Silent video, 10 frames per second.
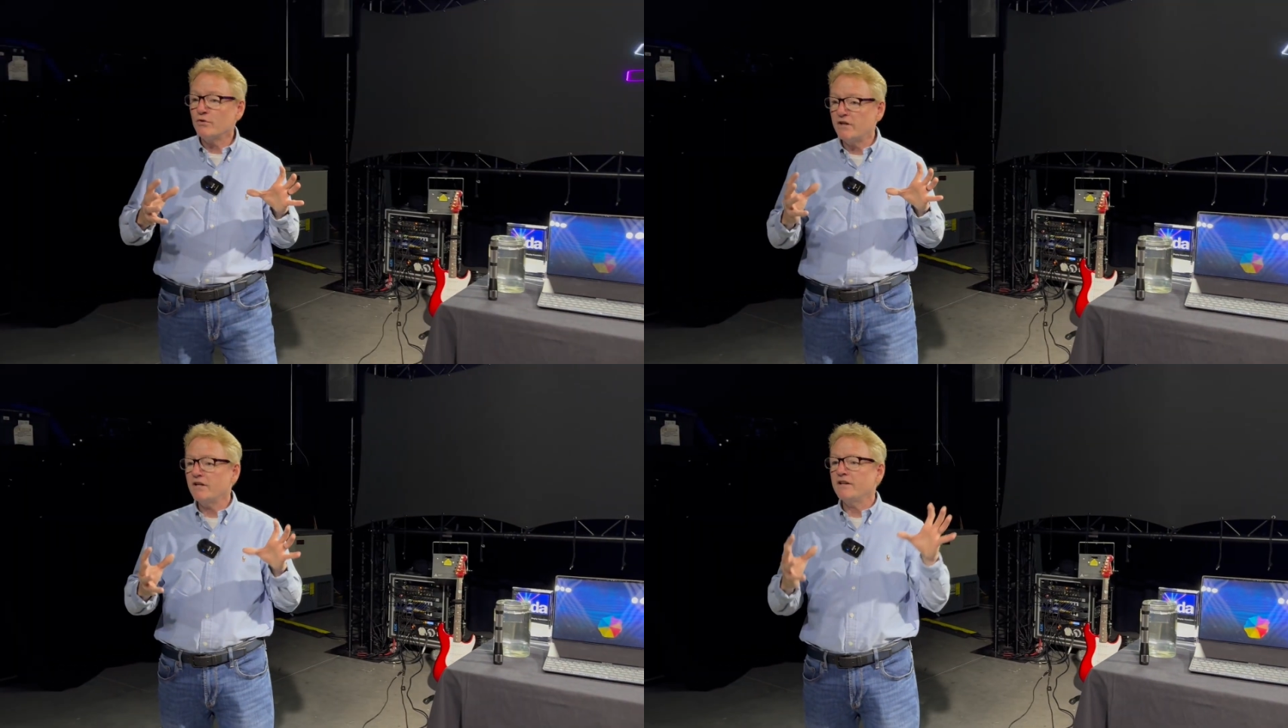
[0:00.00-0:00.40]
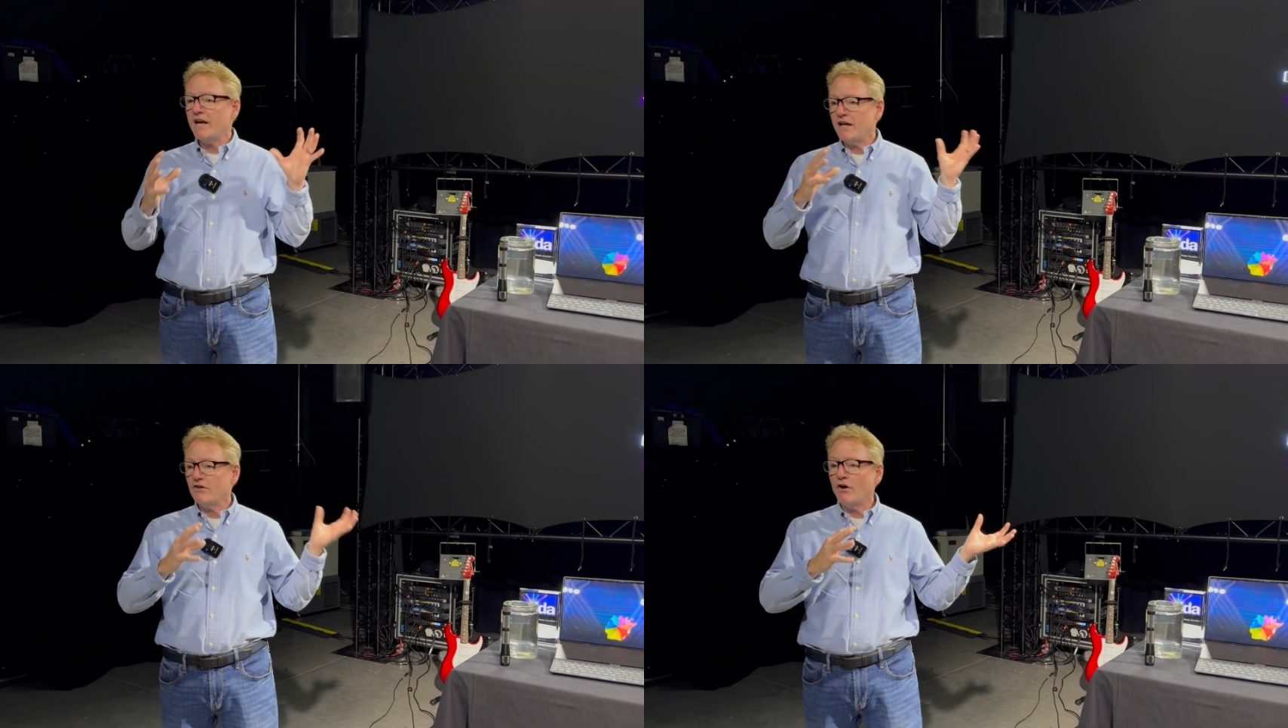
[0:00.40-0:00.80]
did
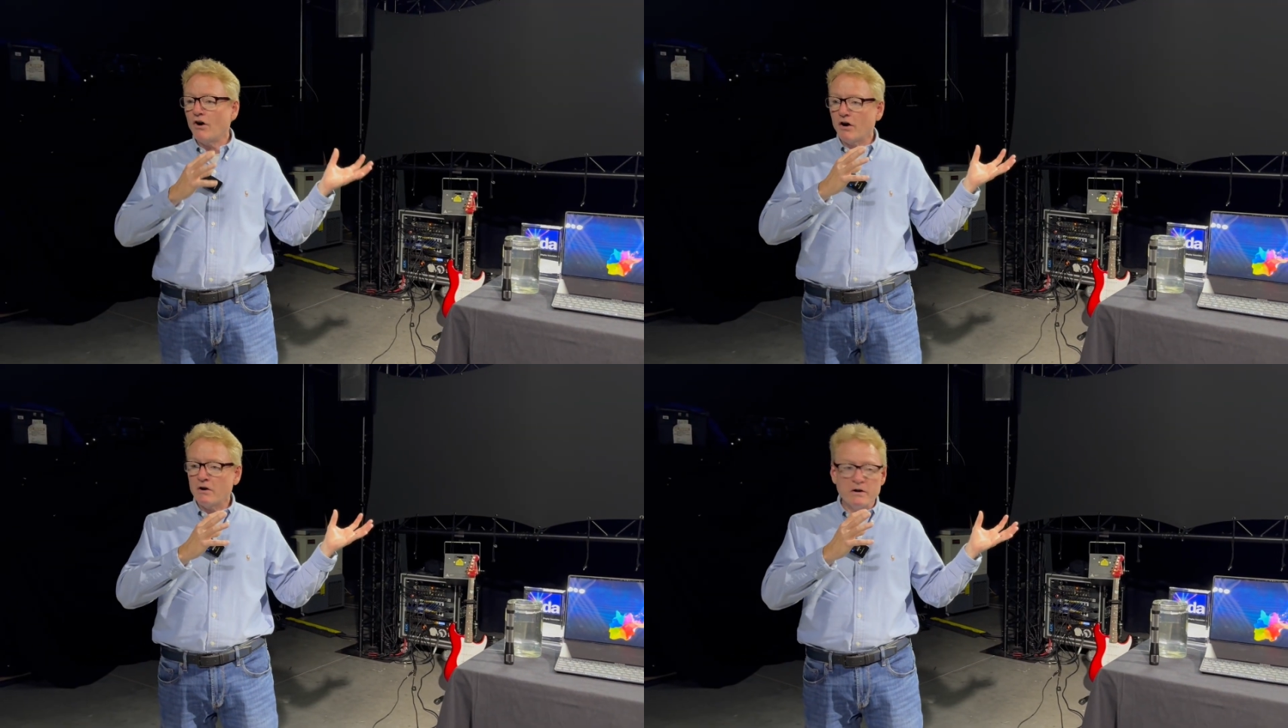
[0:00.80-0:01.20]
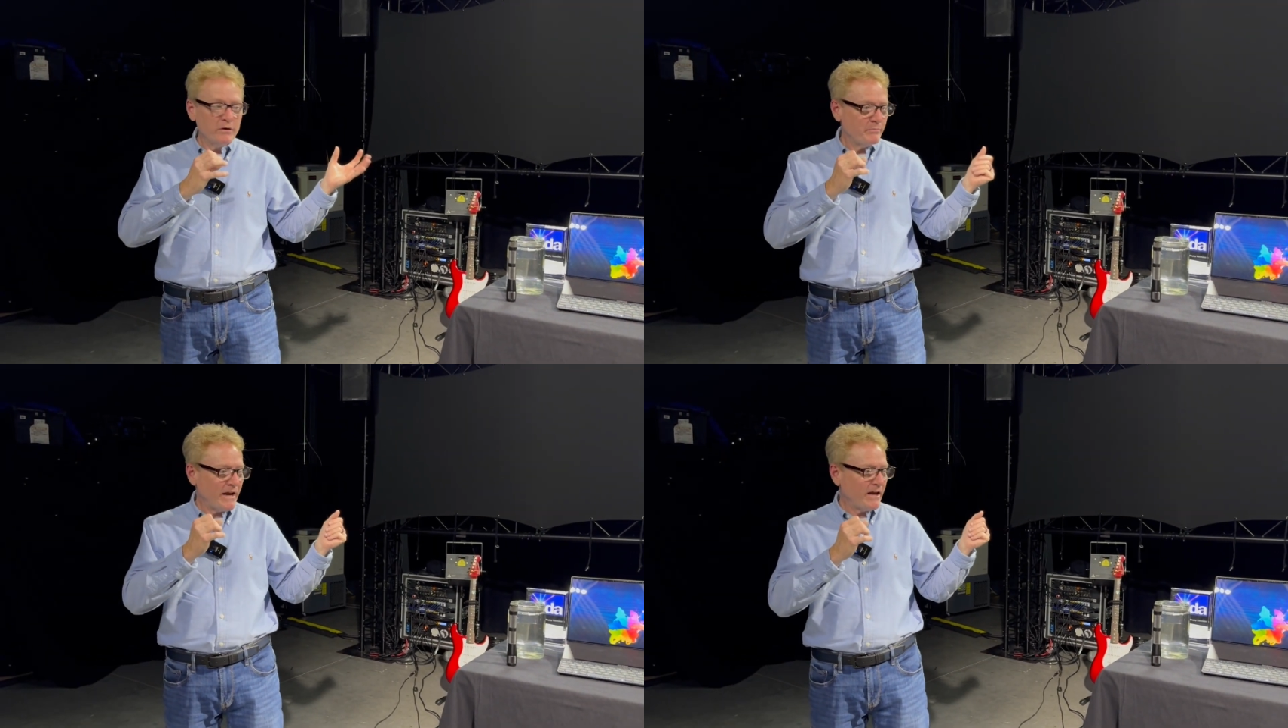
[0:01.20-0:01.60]
get our
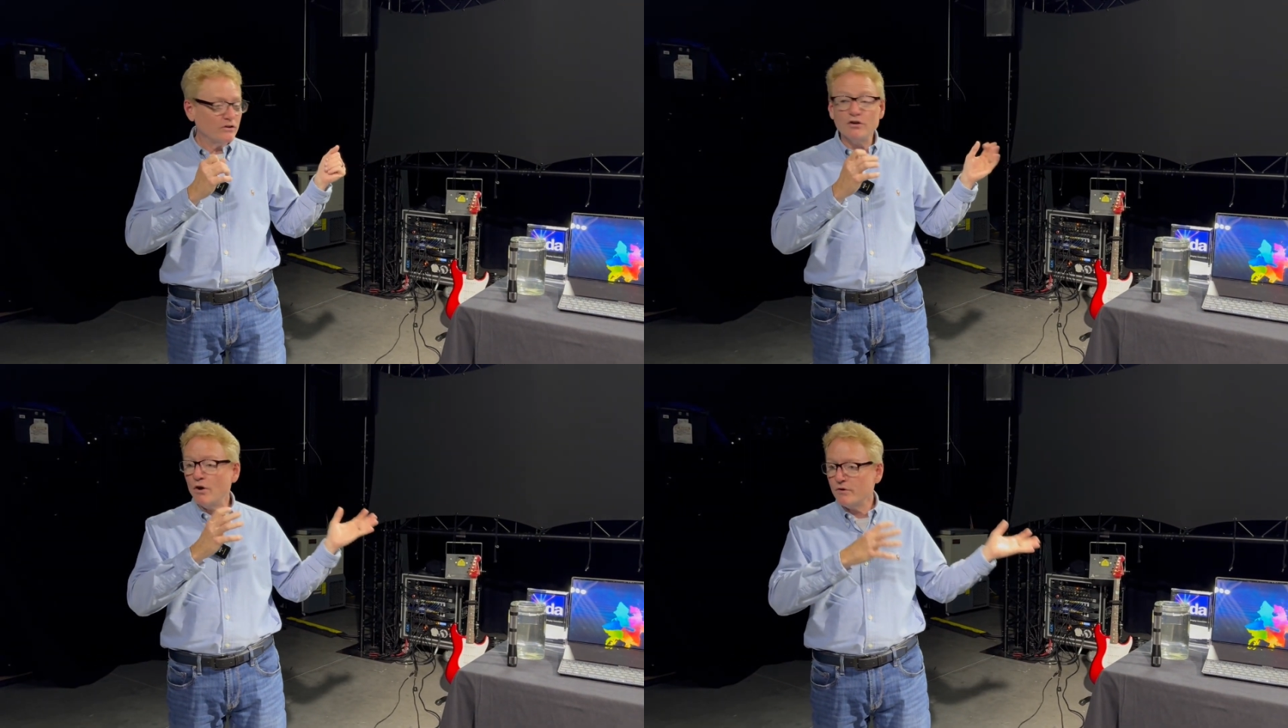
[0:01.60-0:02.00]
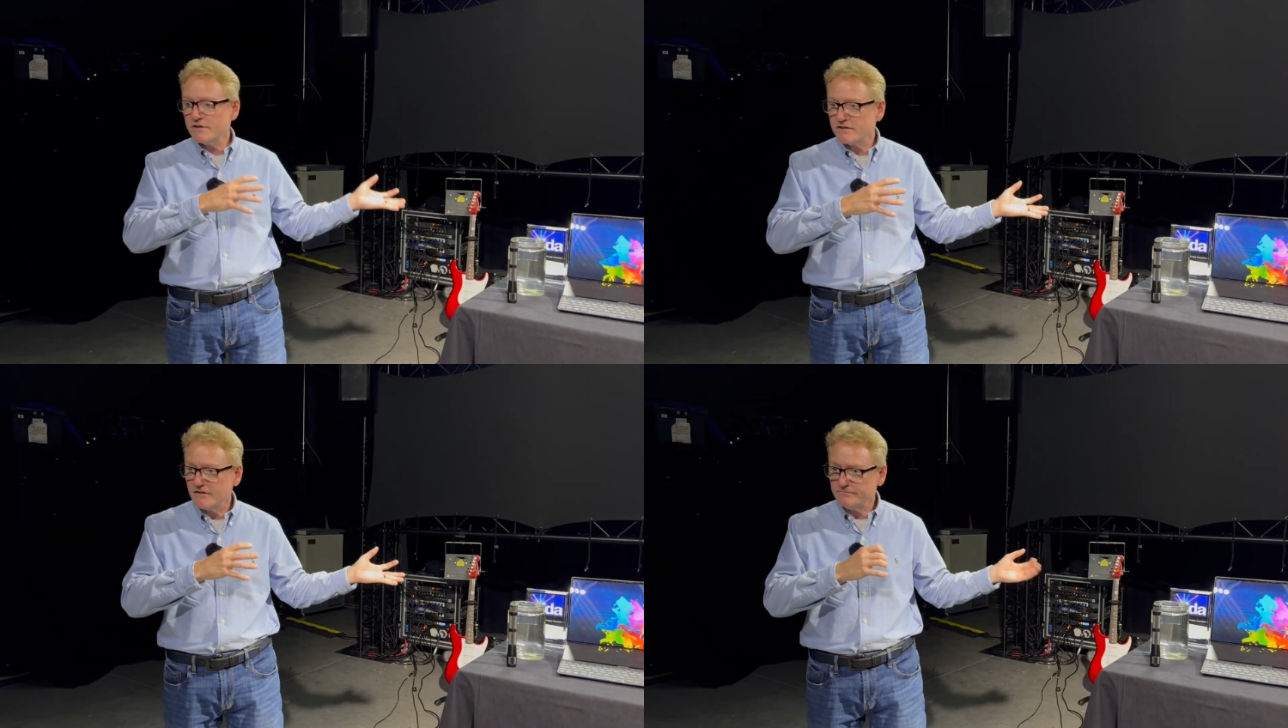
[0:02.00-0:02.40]
band
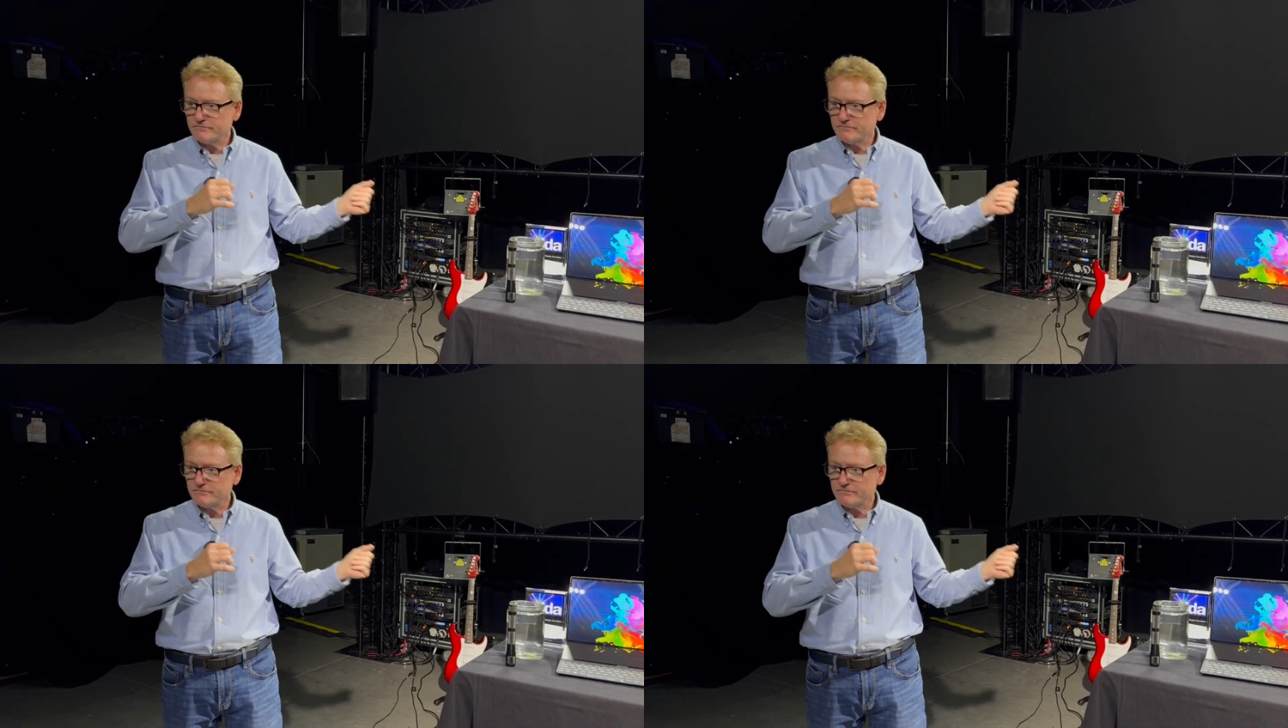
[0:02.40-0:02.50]
noticed,